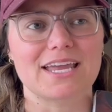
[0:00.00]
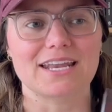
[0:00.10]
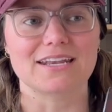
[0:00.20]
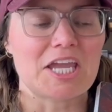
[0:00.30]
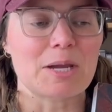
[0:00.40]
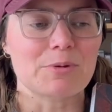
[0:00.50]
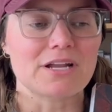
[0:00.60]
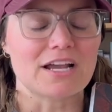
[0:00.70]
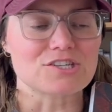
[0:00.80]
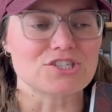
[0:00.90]
And
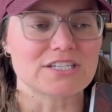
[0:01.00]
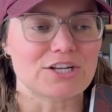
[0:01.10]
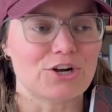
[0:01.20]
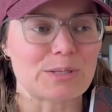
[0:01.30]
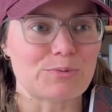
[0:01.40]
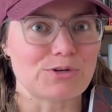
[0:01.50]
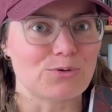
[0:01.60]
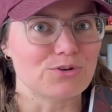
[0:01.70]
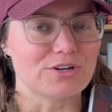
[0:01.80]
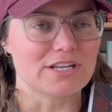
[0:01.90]
Cameron actually had already
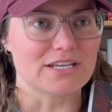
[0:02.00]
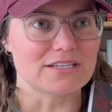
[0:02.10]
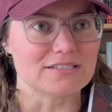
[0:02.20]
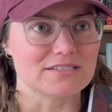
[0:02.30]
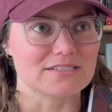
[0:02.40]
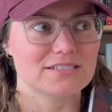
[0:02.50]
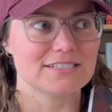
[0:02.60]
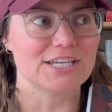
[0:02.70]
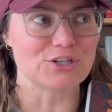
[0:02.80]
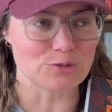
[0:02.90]
pre-ordered his
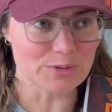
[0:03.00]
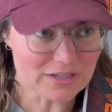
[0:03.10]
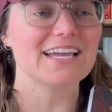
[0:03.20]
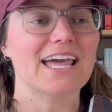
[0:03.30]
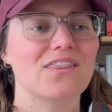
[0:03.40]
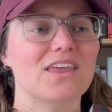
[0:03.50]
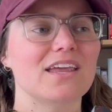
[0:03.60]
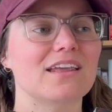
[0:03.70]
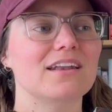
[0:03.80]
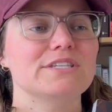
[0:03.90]
Kindle book and
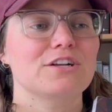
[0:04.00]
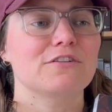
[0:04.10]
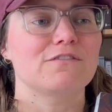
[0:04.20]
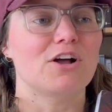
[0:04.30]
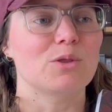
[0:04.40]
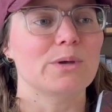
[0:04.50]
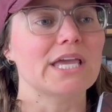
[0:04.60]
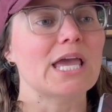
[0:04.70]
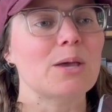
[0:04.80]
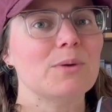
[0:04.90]
then started
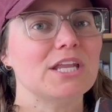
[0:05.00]
following him,